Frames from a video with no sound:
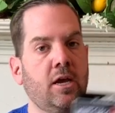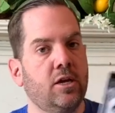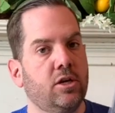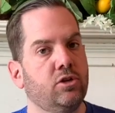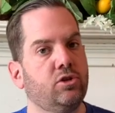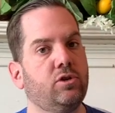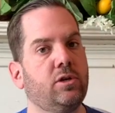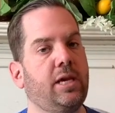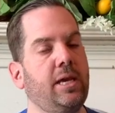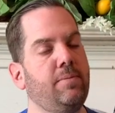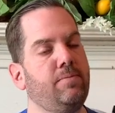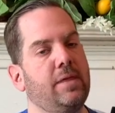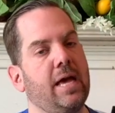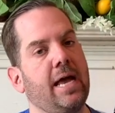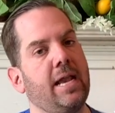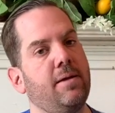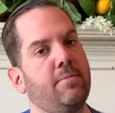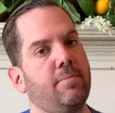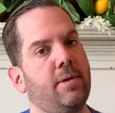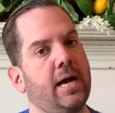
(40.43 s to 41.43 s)
So keep
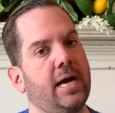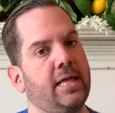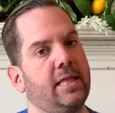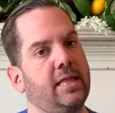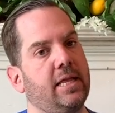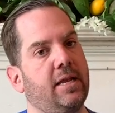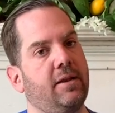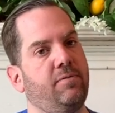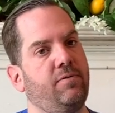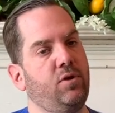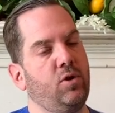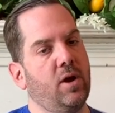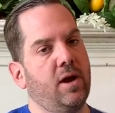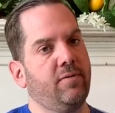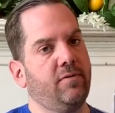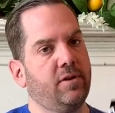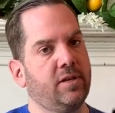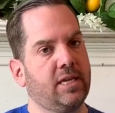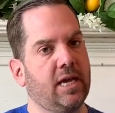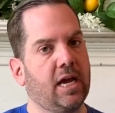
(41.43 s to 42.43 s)
that in mind, that if you
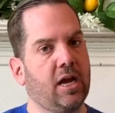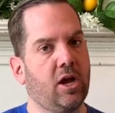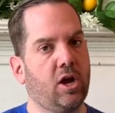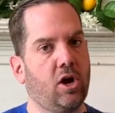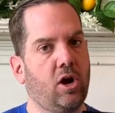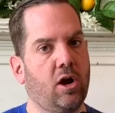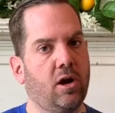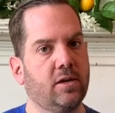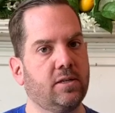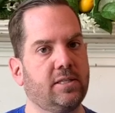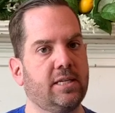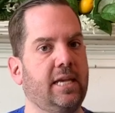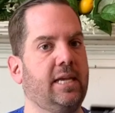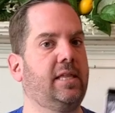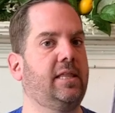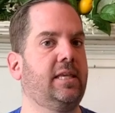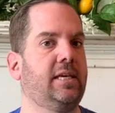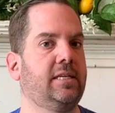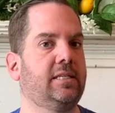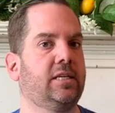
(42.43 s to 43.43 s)
have a deck of cards like
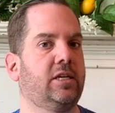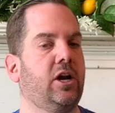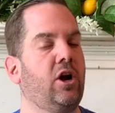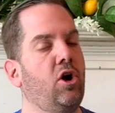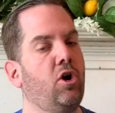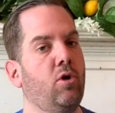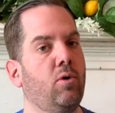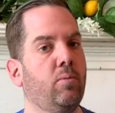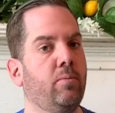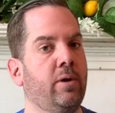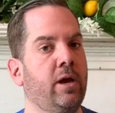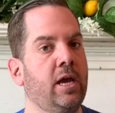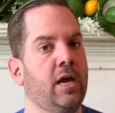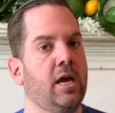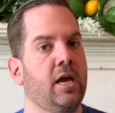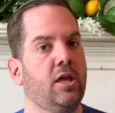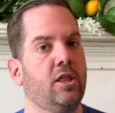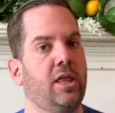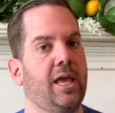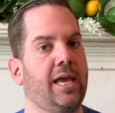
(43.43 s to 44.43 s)
these at home,
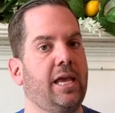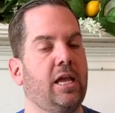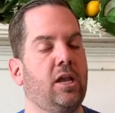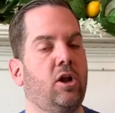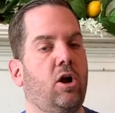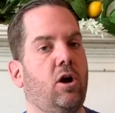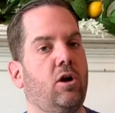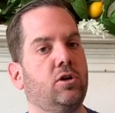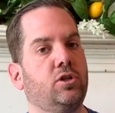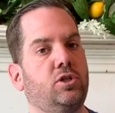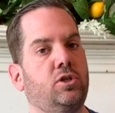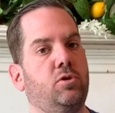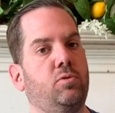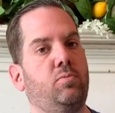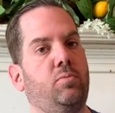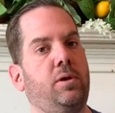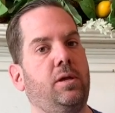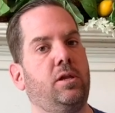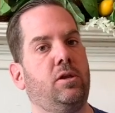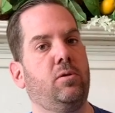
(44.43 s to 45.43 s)
they can also
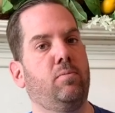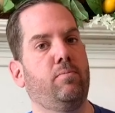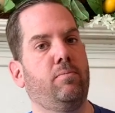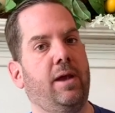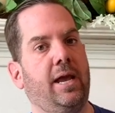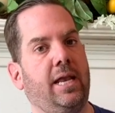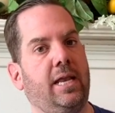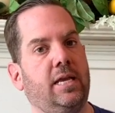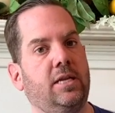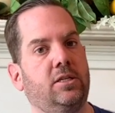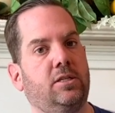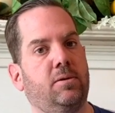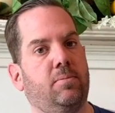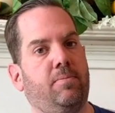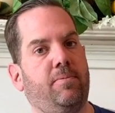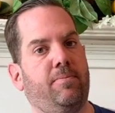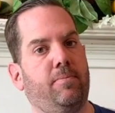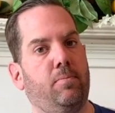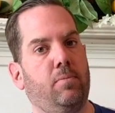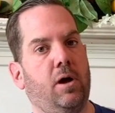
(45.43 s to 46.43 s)
be made into
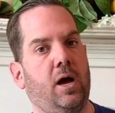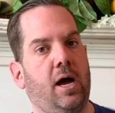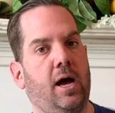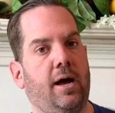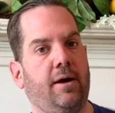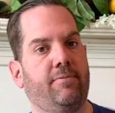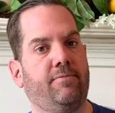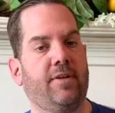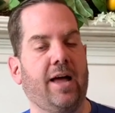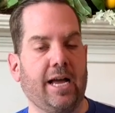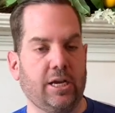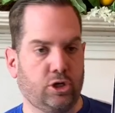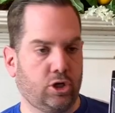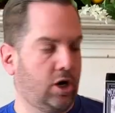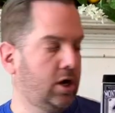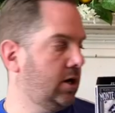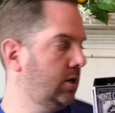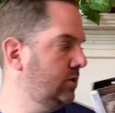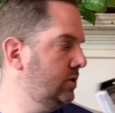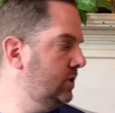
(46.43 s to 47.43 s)

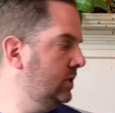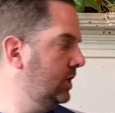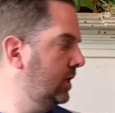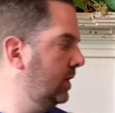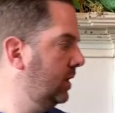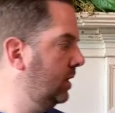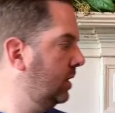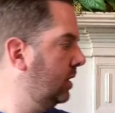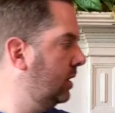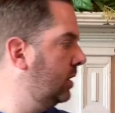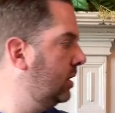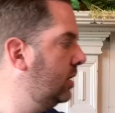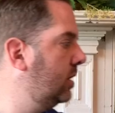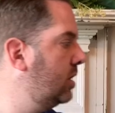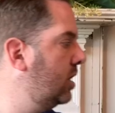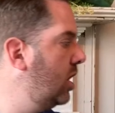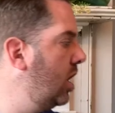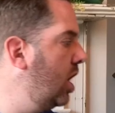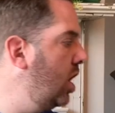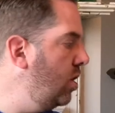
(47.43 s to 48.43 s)
flashcards.
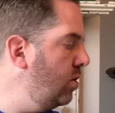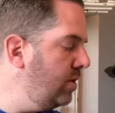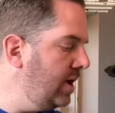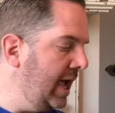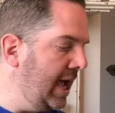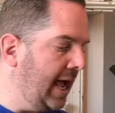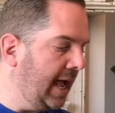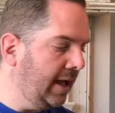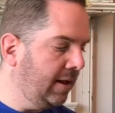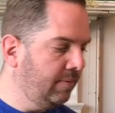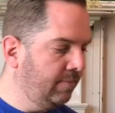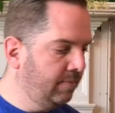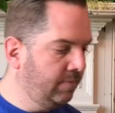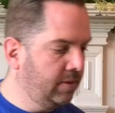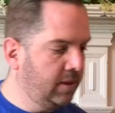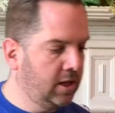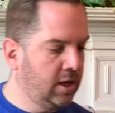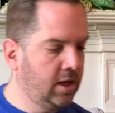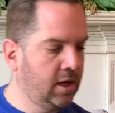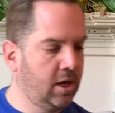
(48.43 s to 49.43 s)
Okay,
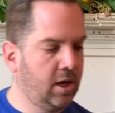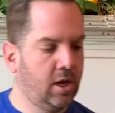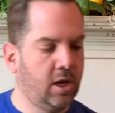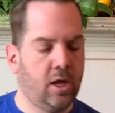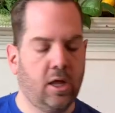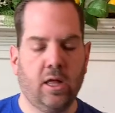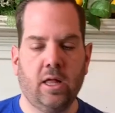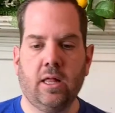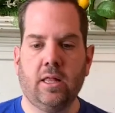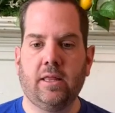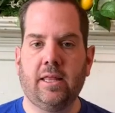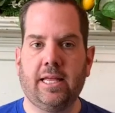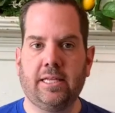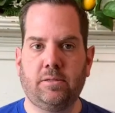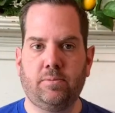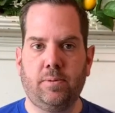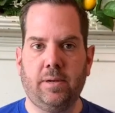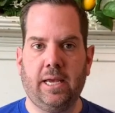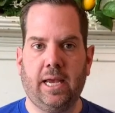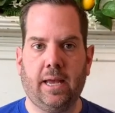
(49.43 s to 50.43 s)
let's
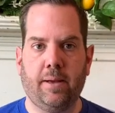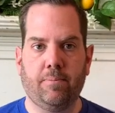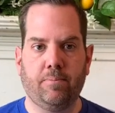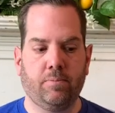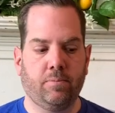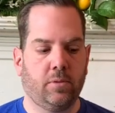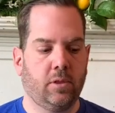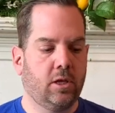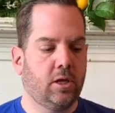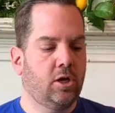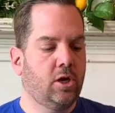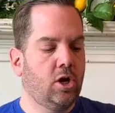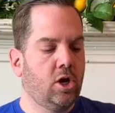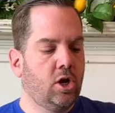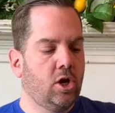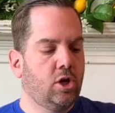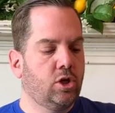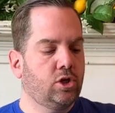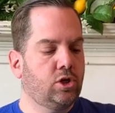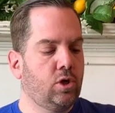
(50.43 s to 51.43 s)
begin.
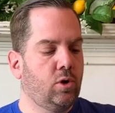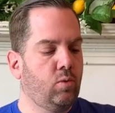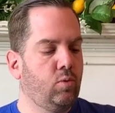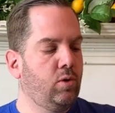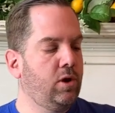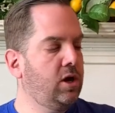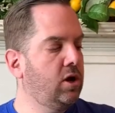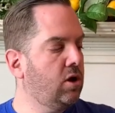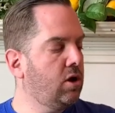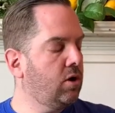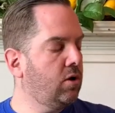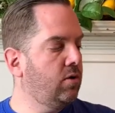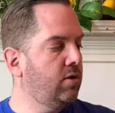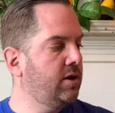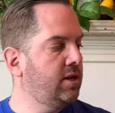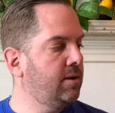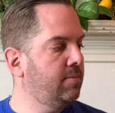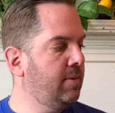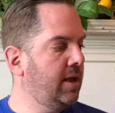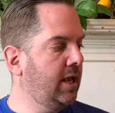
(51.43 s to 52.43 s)
So we are
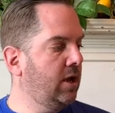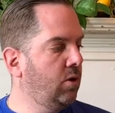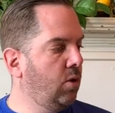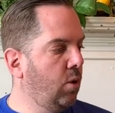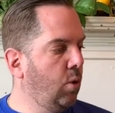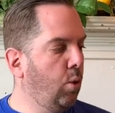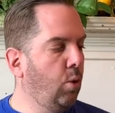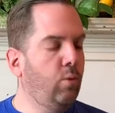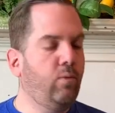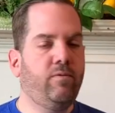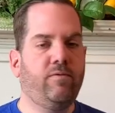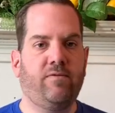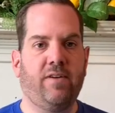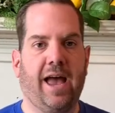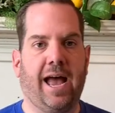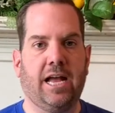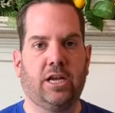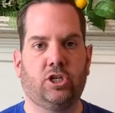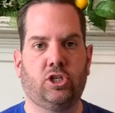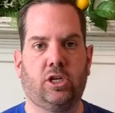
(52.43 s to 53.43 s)
going to make
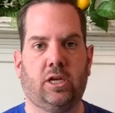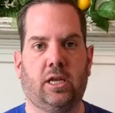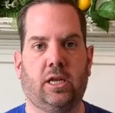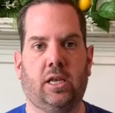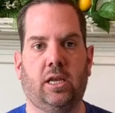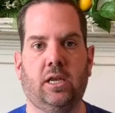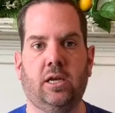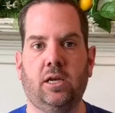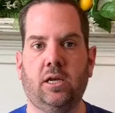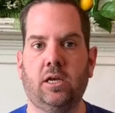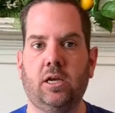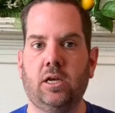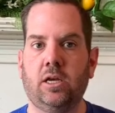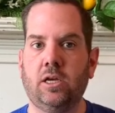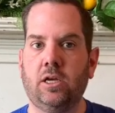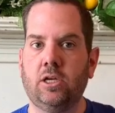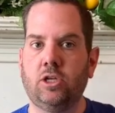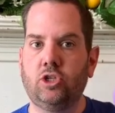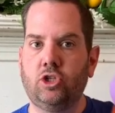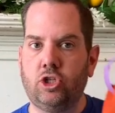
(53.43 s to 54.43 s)
old-fashioned
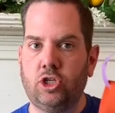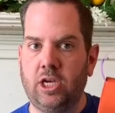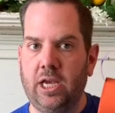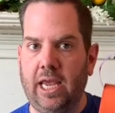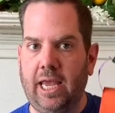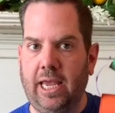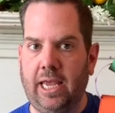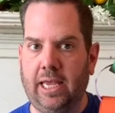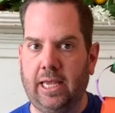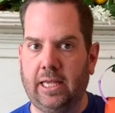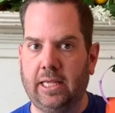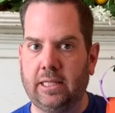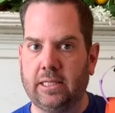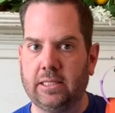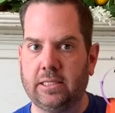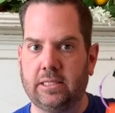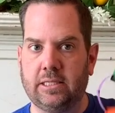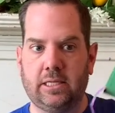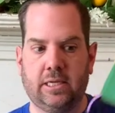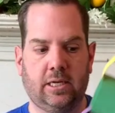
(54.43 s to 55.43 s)

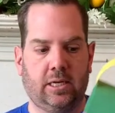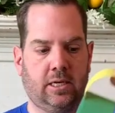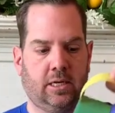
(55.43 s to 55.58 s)
chains.